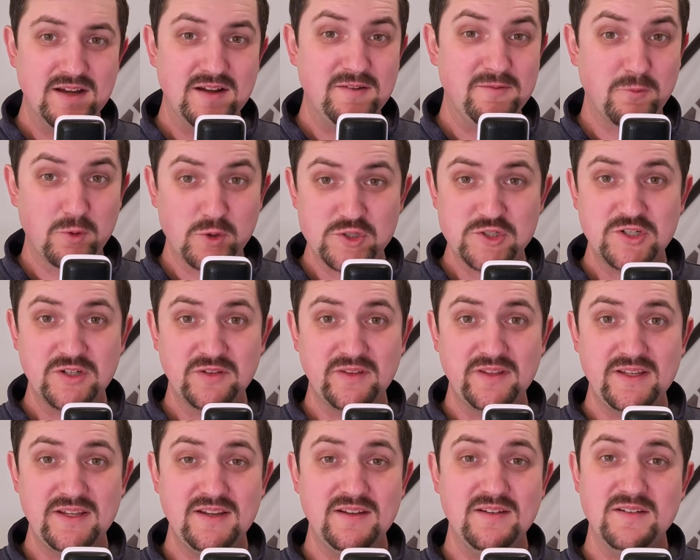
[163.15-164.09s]

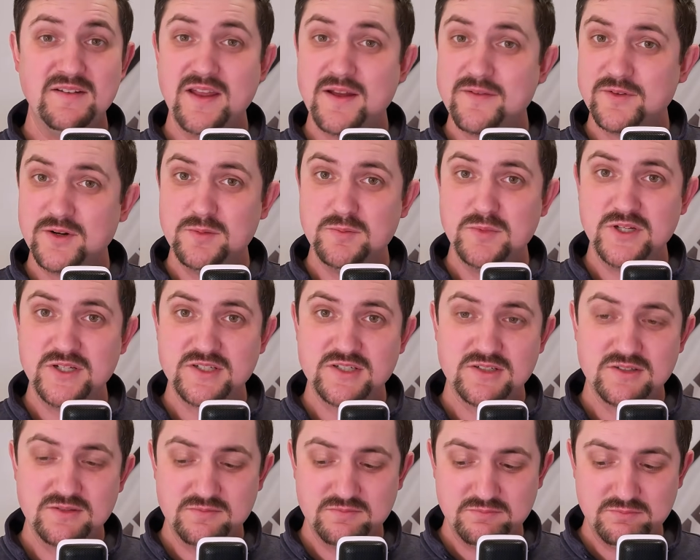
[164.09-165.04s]
Fortunately, not very
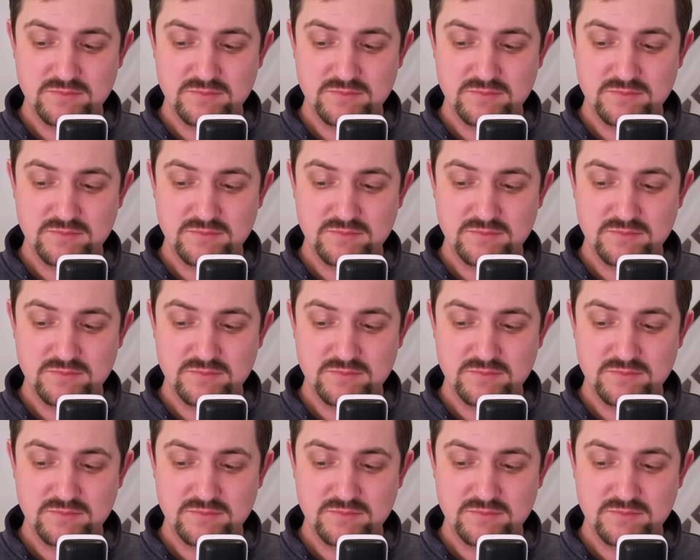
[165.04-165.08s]
much,